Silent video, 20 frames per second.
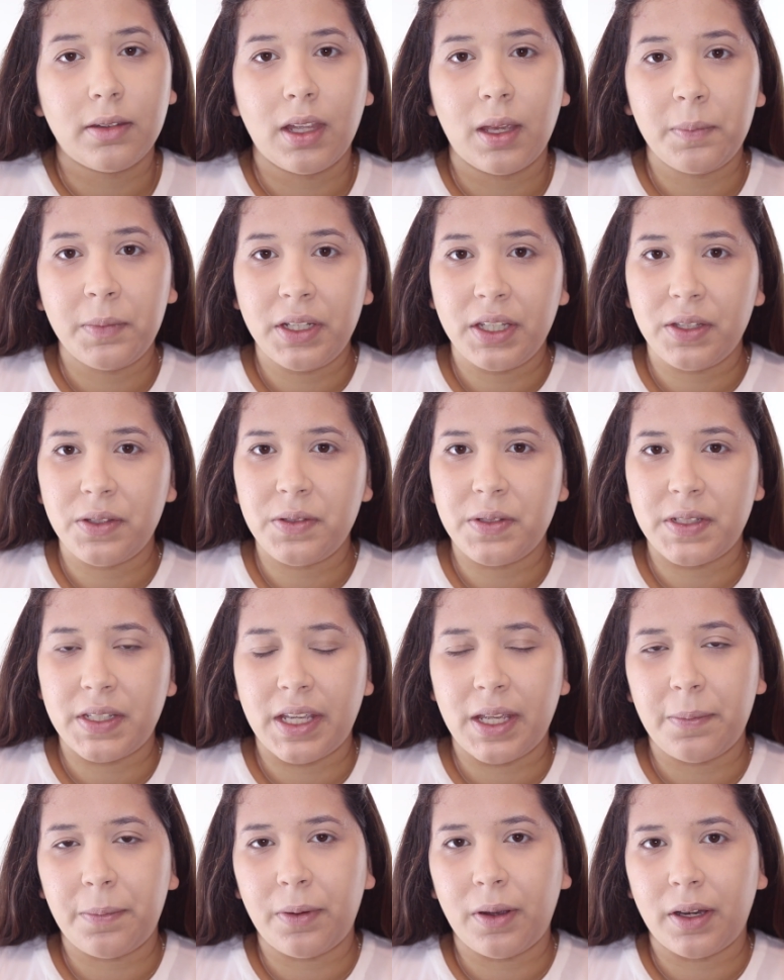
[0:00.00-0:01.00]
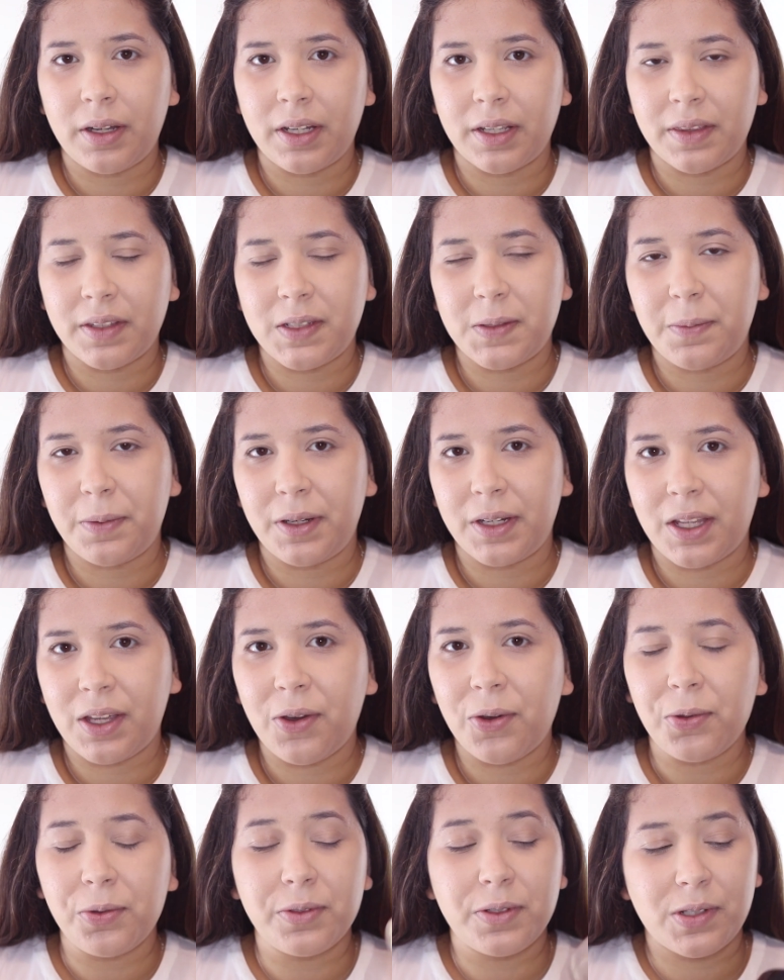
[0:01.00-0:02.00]
I'm gonna use a product that's pretty
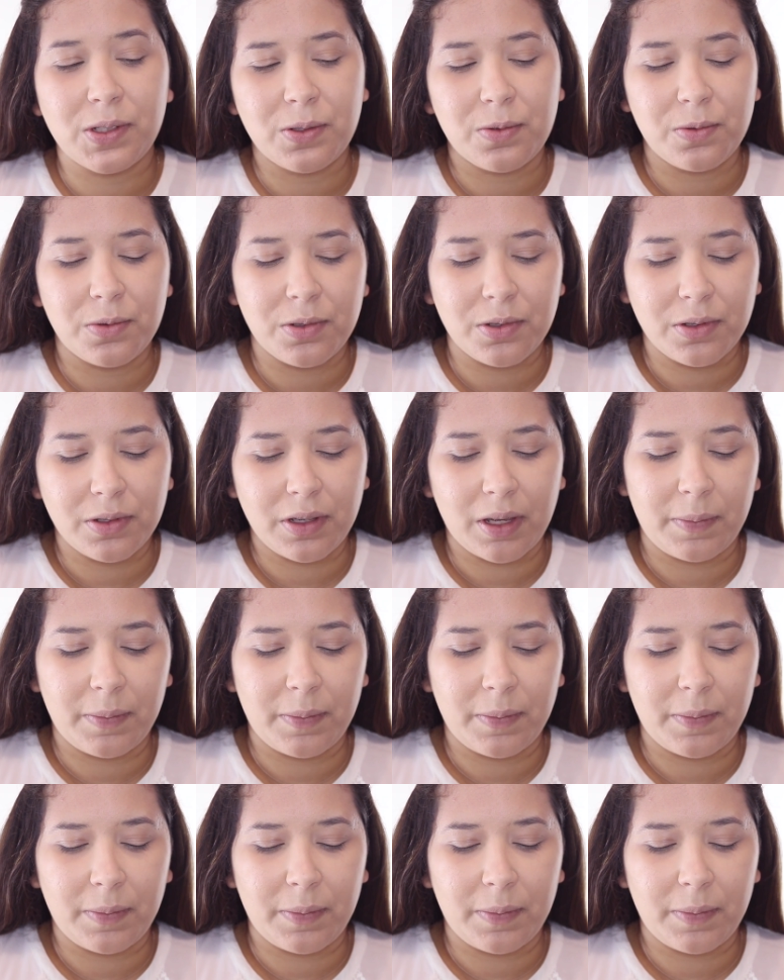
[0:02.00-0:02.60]
old school.